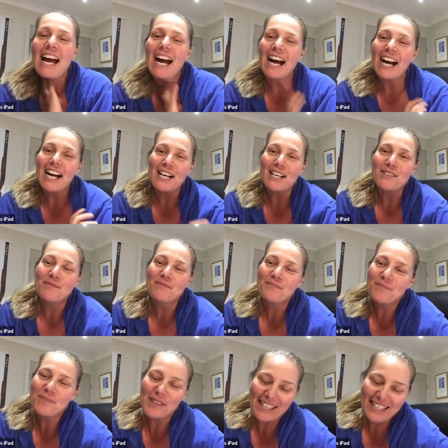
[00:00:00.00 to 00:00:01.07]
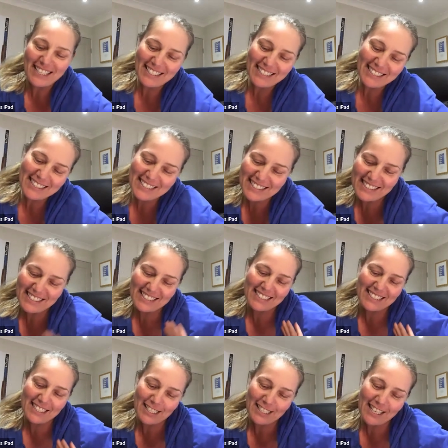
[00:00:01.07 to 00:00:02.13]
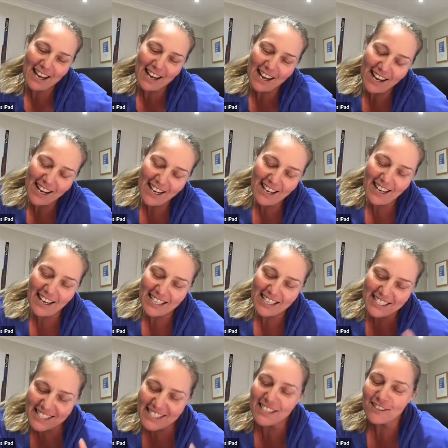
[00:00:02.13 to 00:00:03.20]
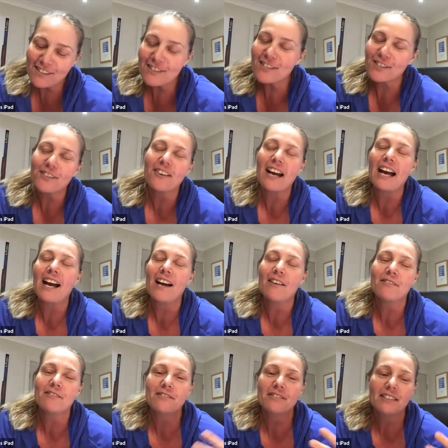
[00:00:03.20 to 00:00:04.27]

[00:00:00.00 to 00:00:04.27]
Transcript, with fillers: Um, but I, I still do have